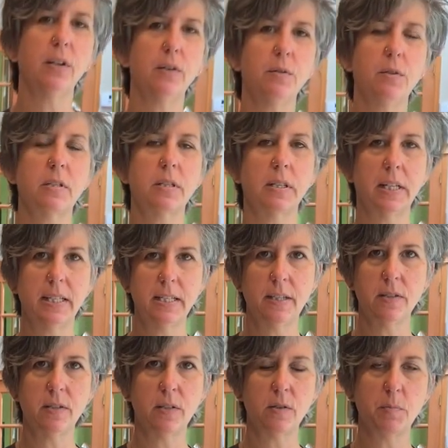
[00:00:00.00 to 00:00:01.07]
those
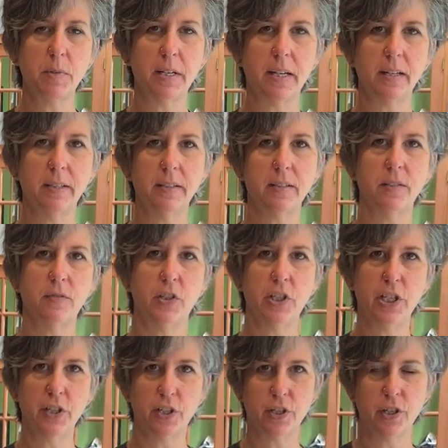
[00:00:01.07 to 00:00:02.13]
slices, those medallions of
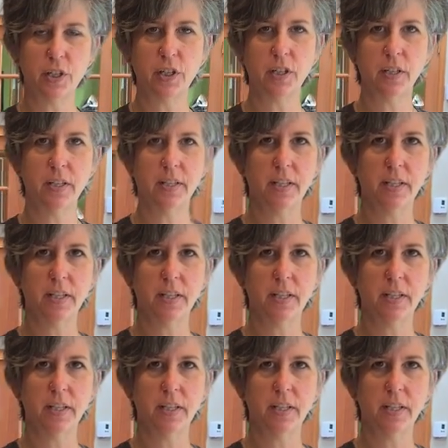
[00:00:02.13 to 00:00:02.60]
ginger